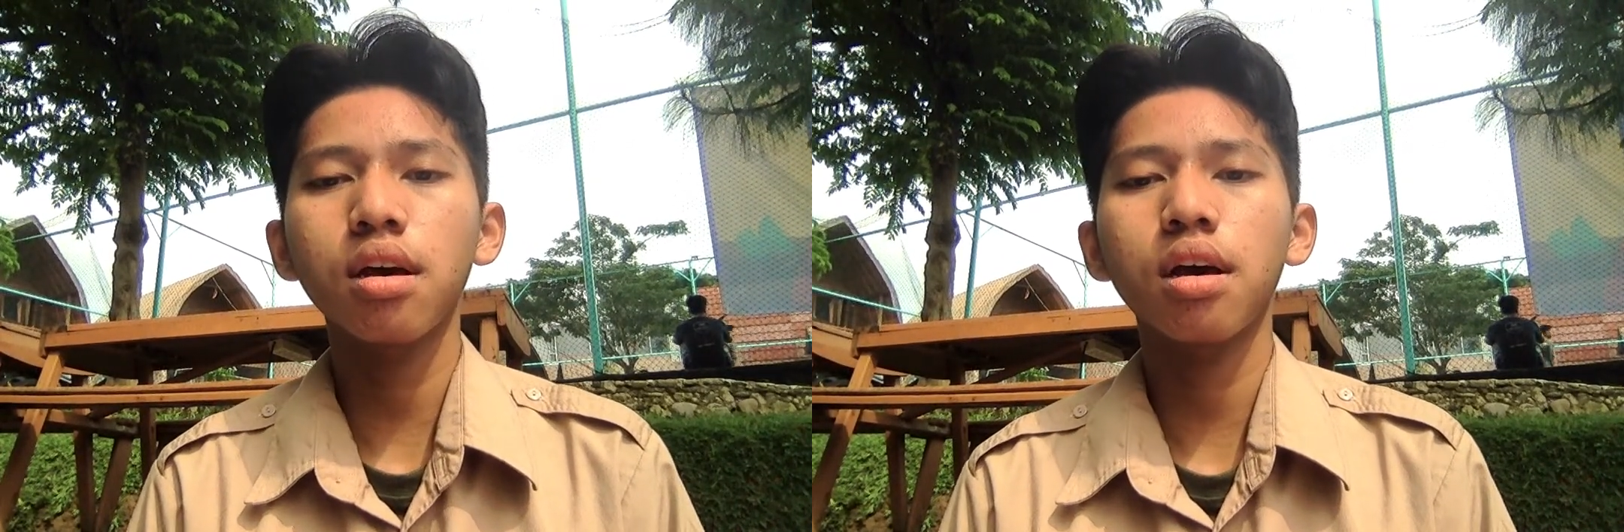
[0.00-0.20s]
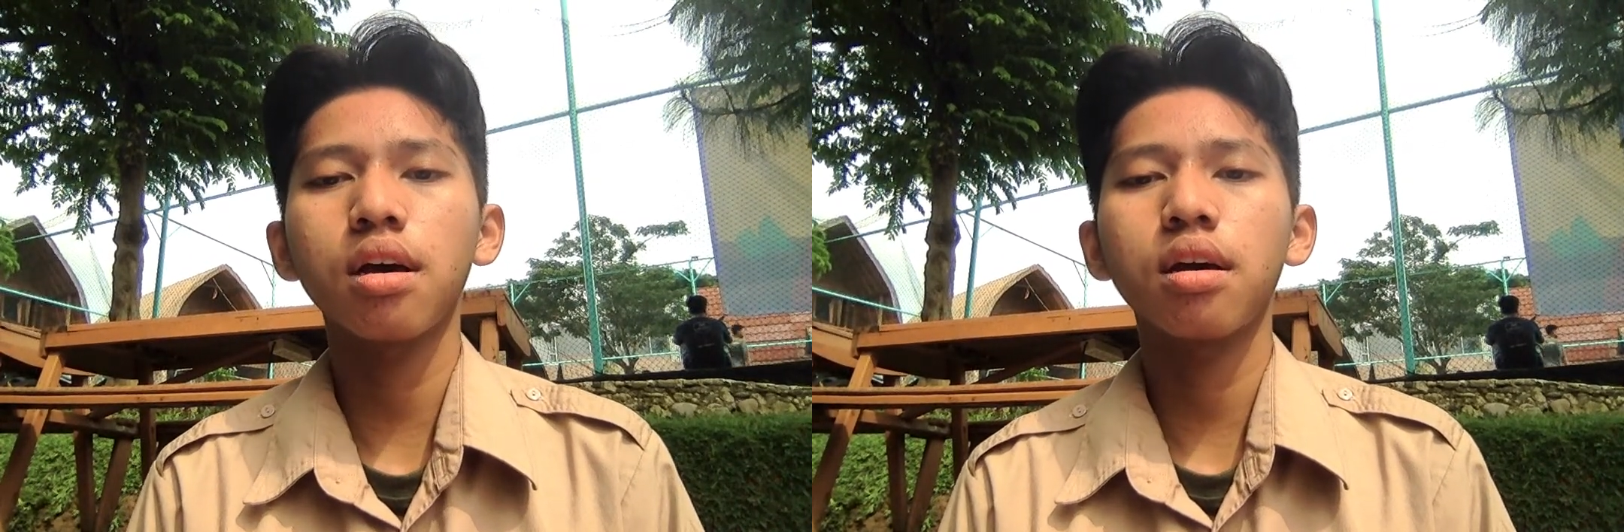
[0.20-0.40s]

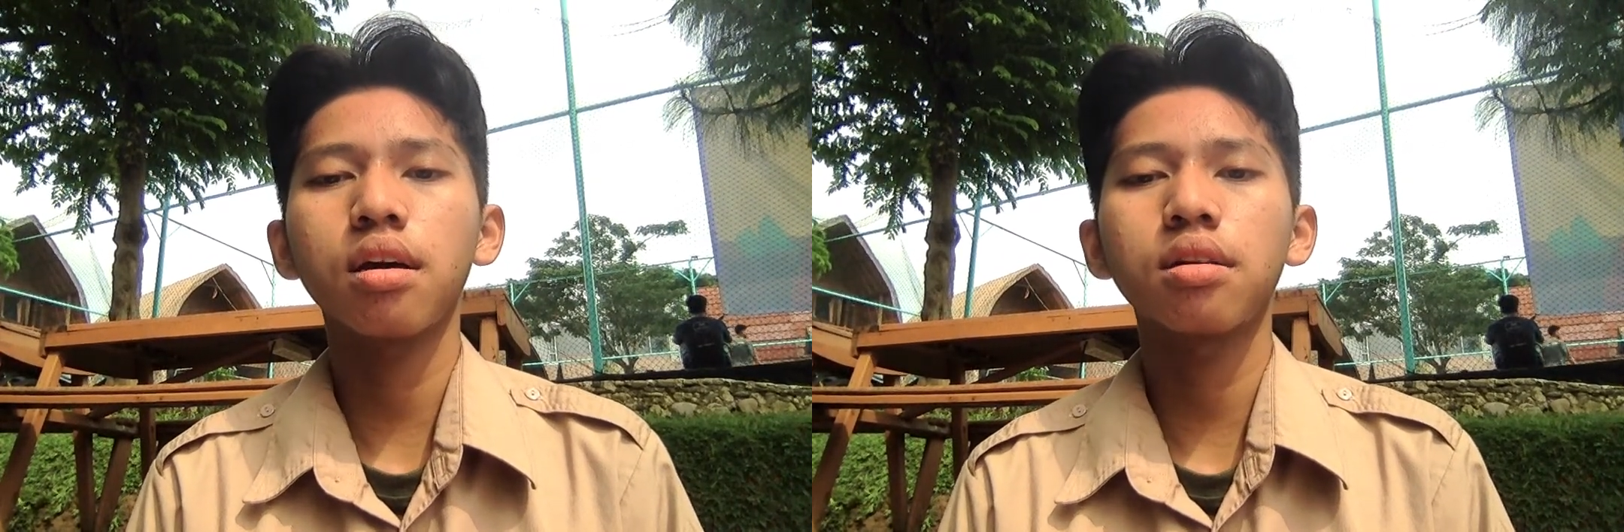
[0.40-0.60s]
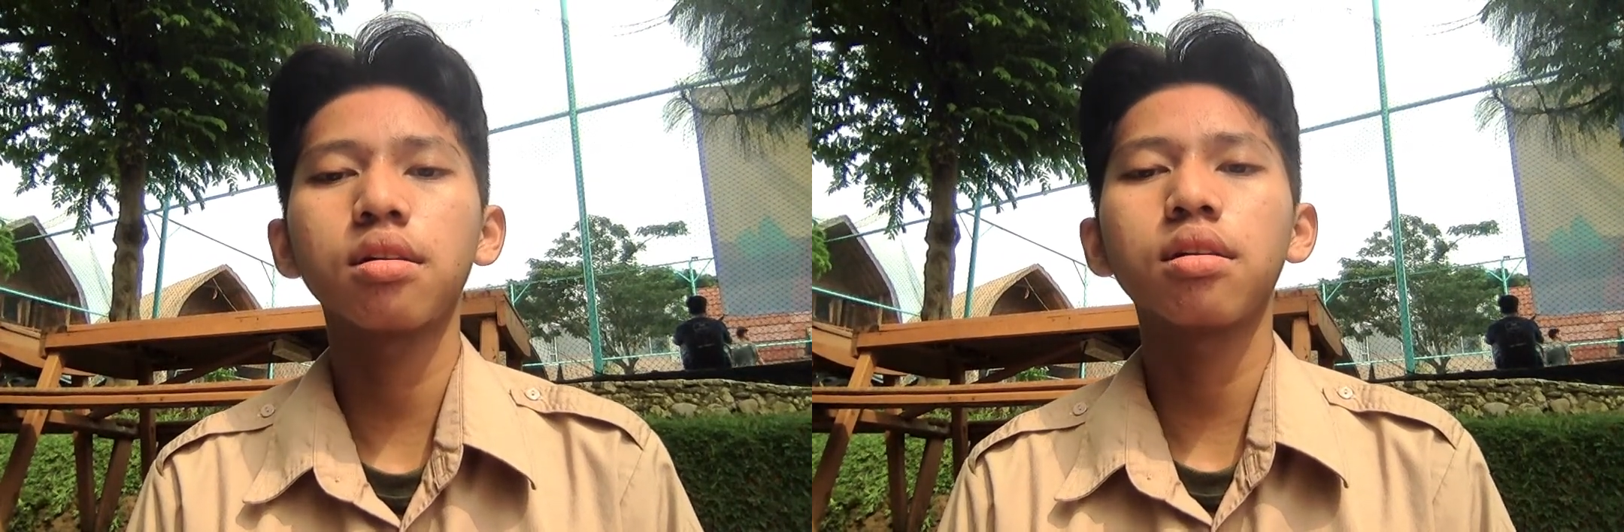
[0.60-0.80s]

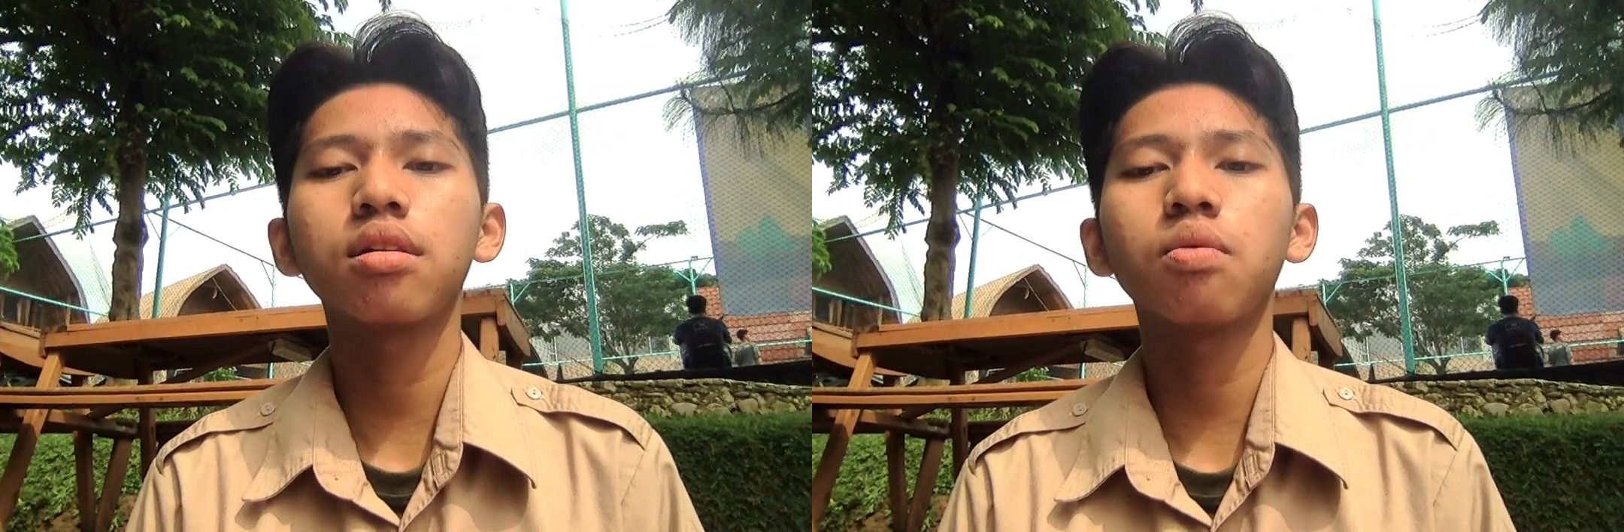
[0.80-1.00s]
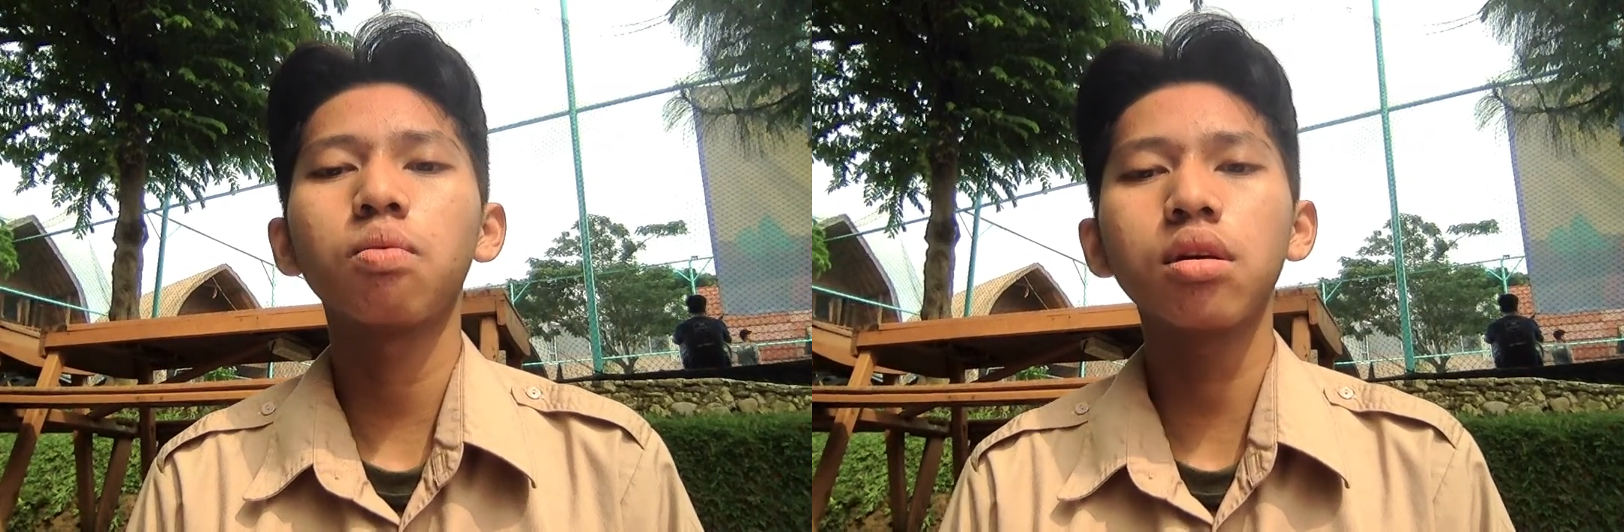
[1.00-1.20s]
and
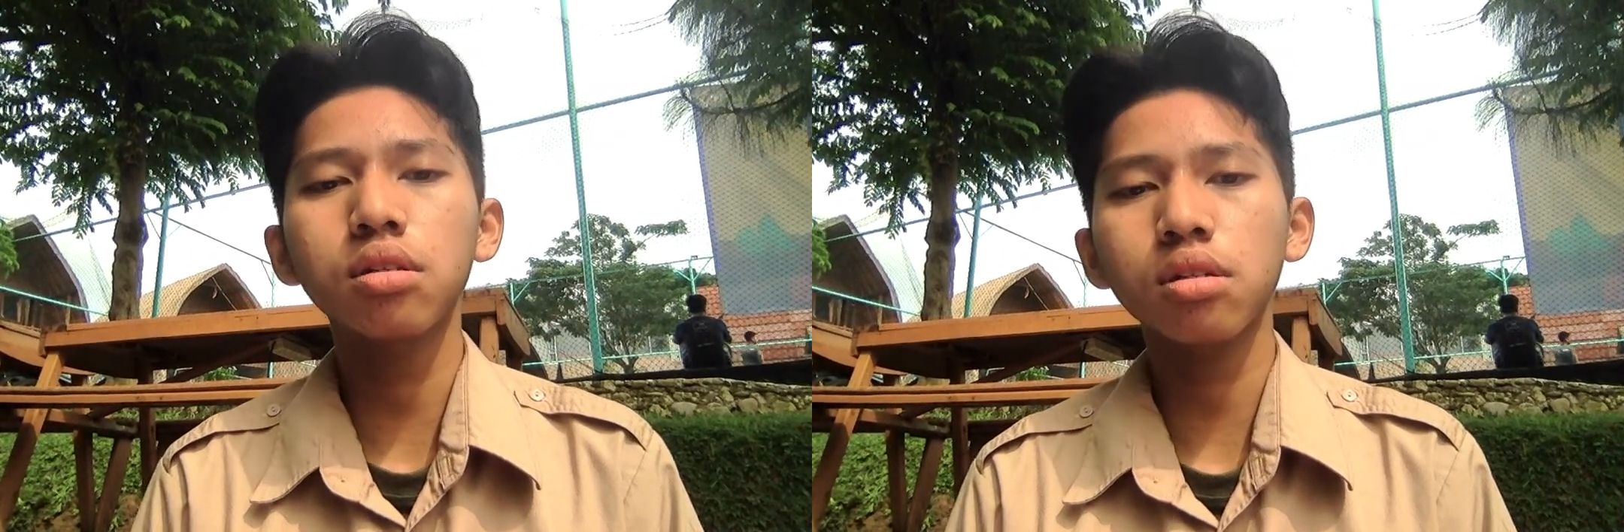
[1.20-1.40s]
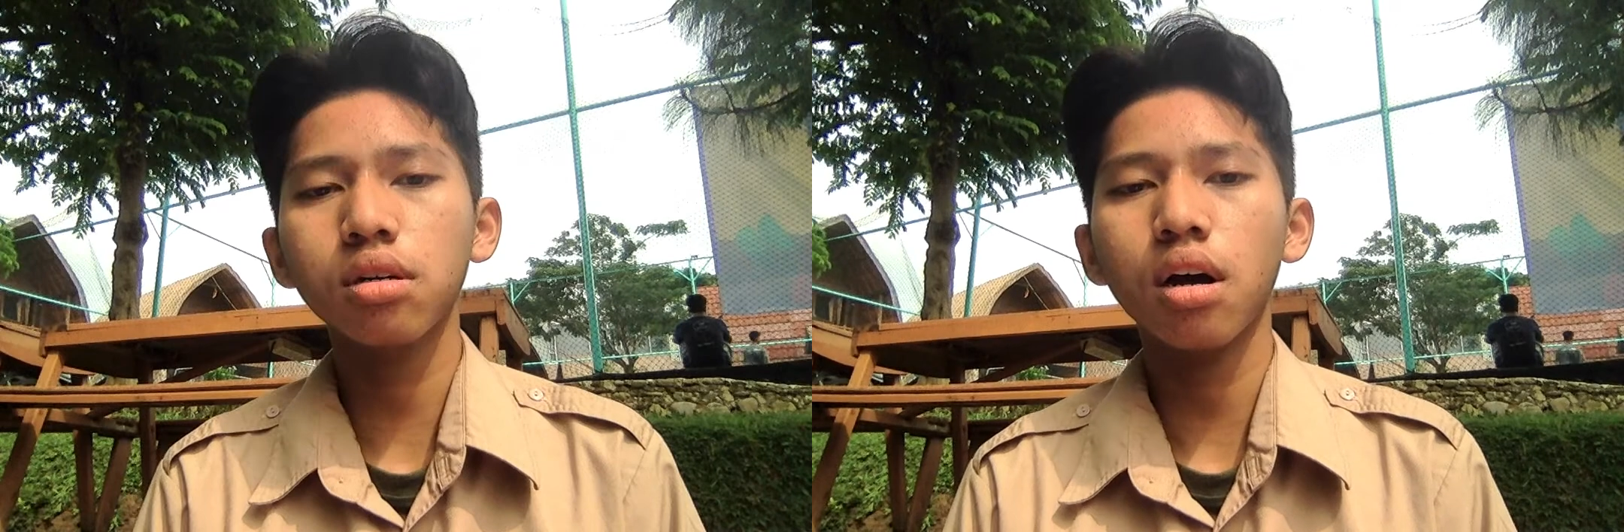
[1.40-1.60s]
the world
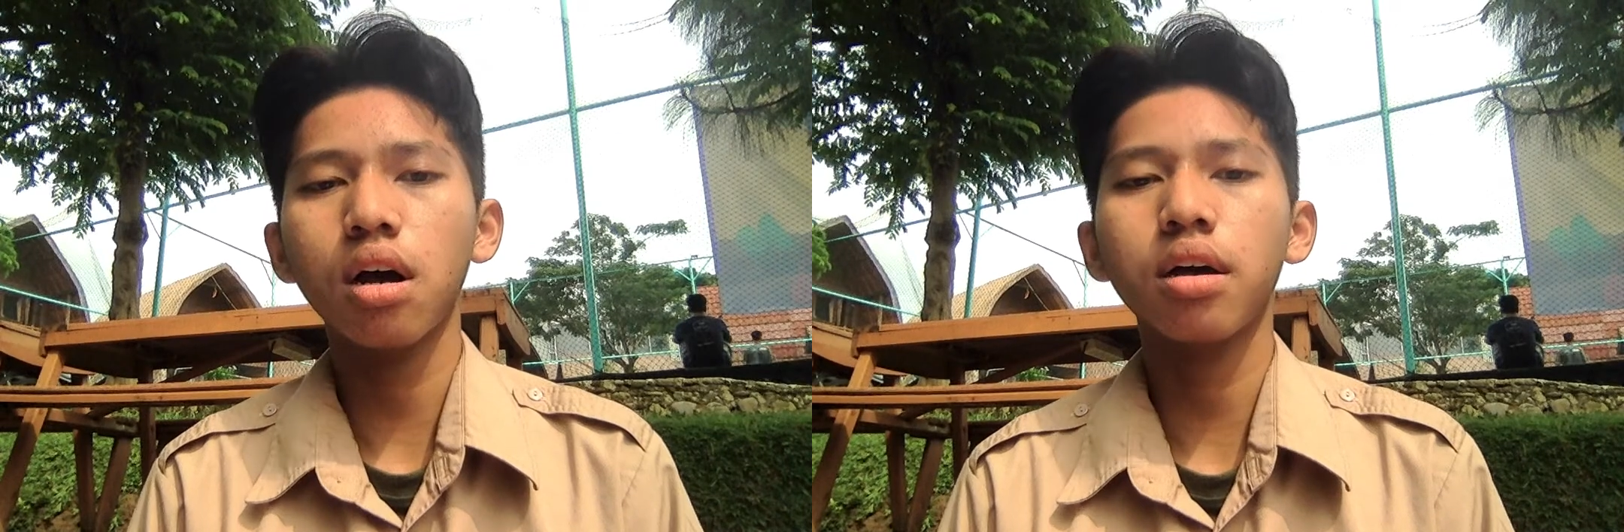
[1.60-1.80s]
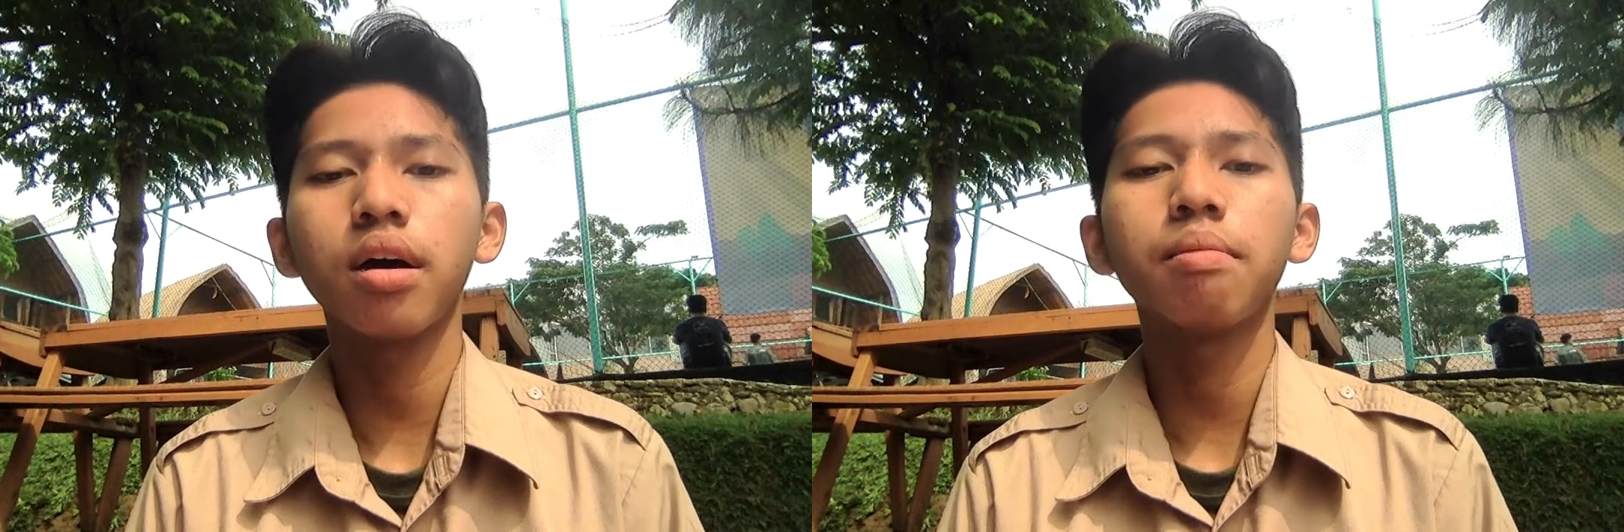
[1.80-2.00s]

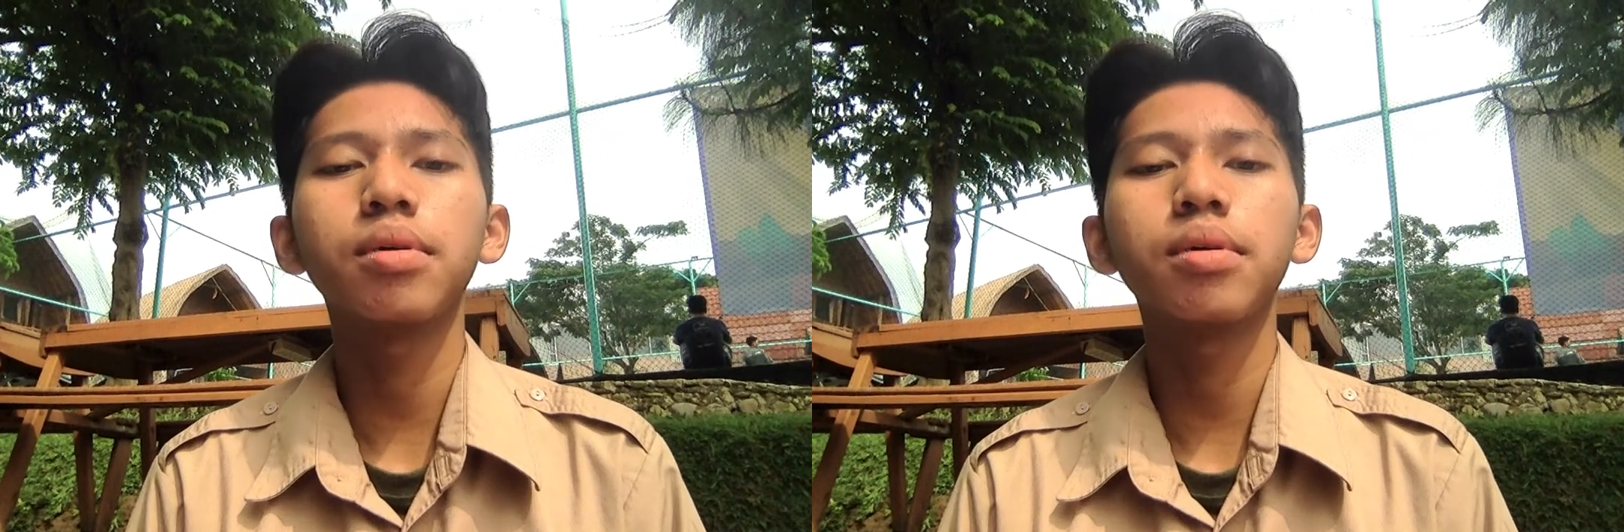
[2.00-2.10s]
sky